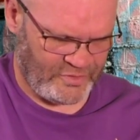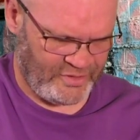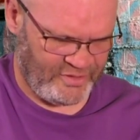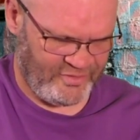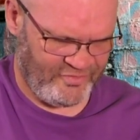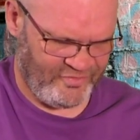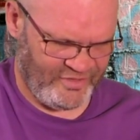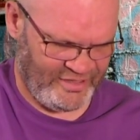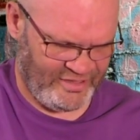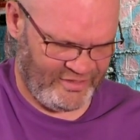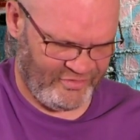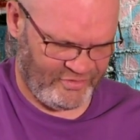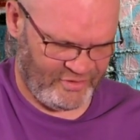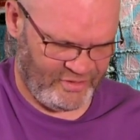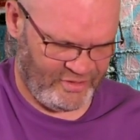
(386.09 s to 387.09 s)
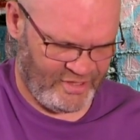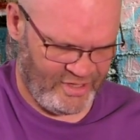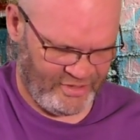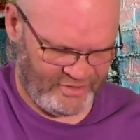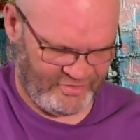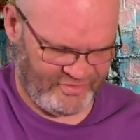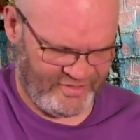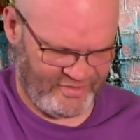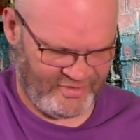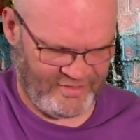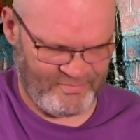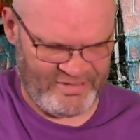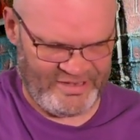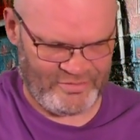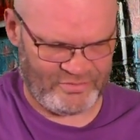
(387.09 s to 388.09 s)
I don't think it's going to go because
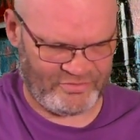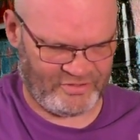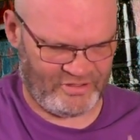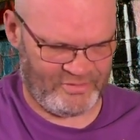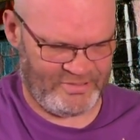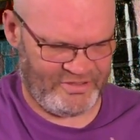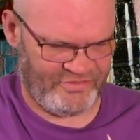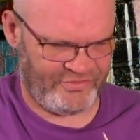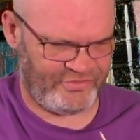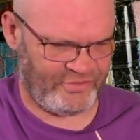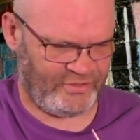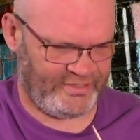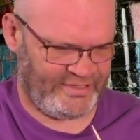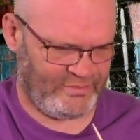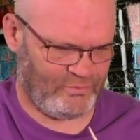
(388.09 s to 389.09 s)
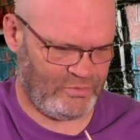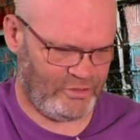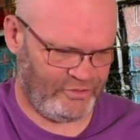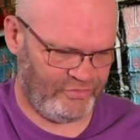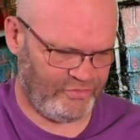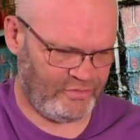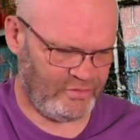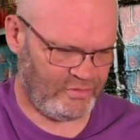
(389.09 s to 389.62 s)
the middle's going to be solid wood.